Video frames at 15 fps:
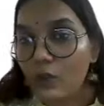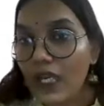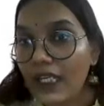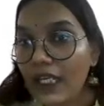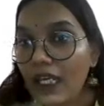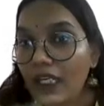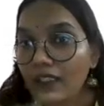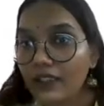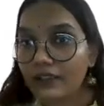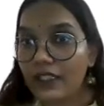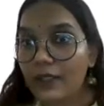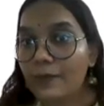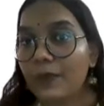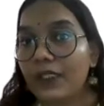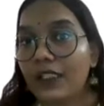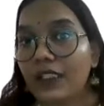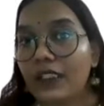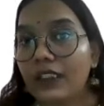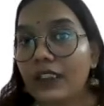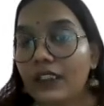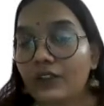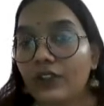why are this
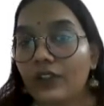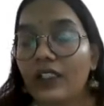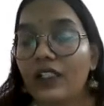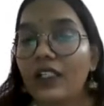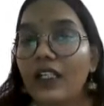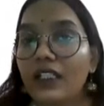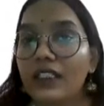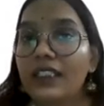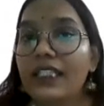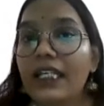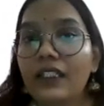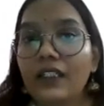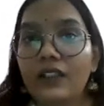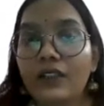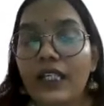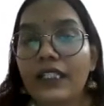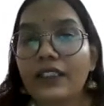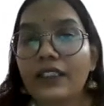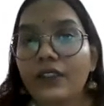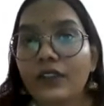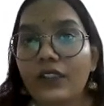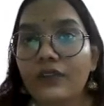temporary in nature? These
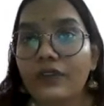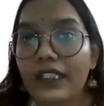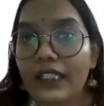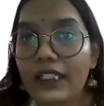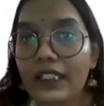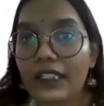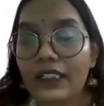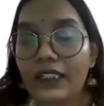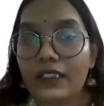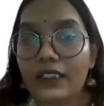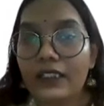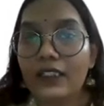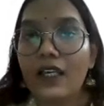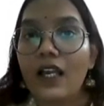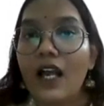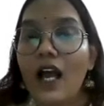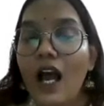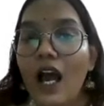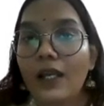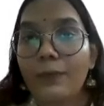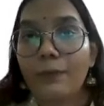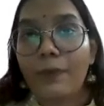executive decrees
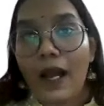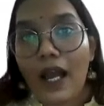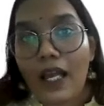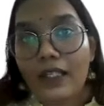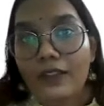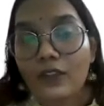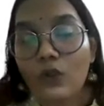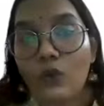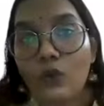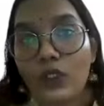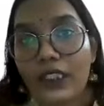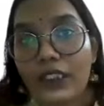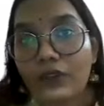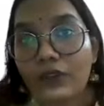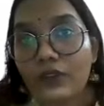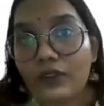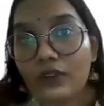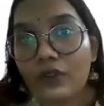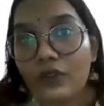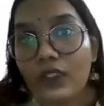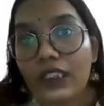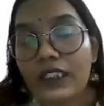are passed only
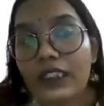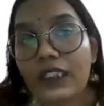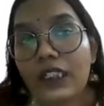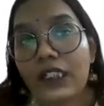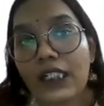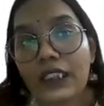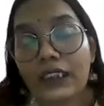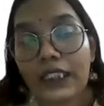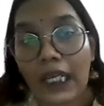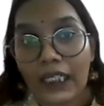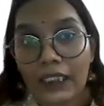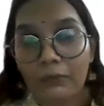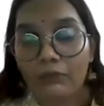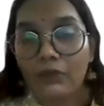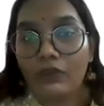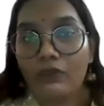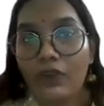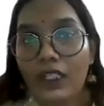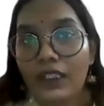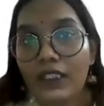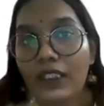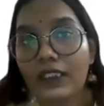during certain time
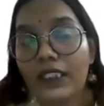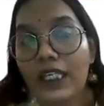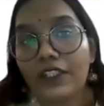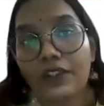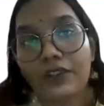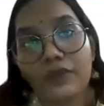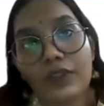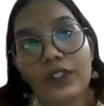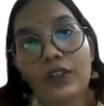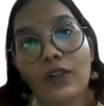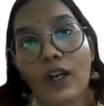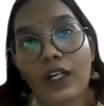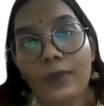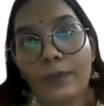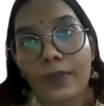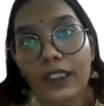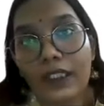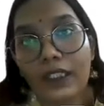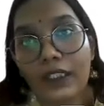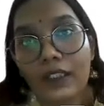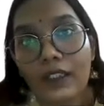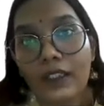when the session will not
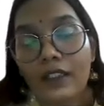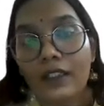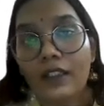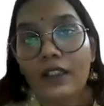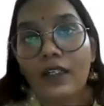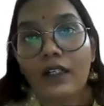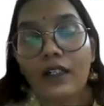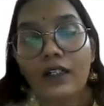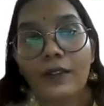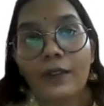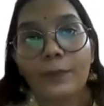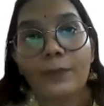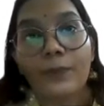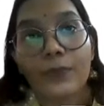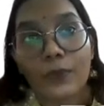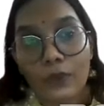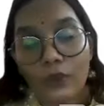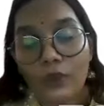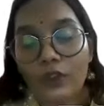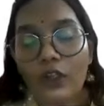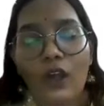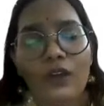be
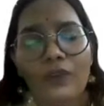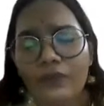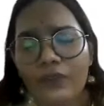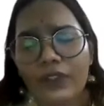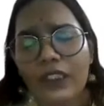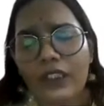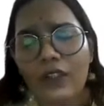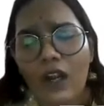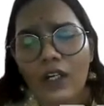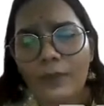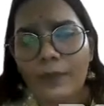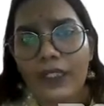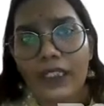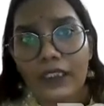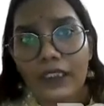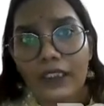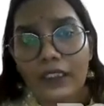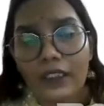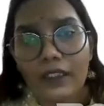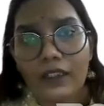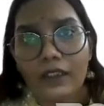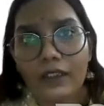prorogued or will not be in
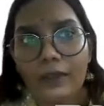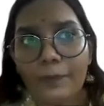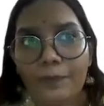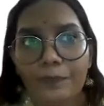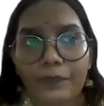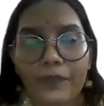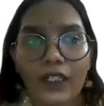uh,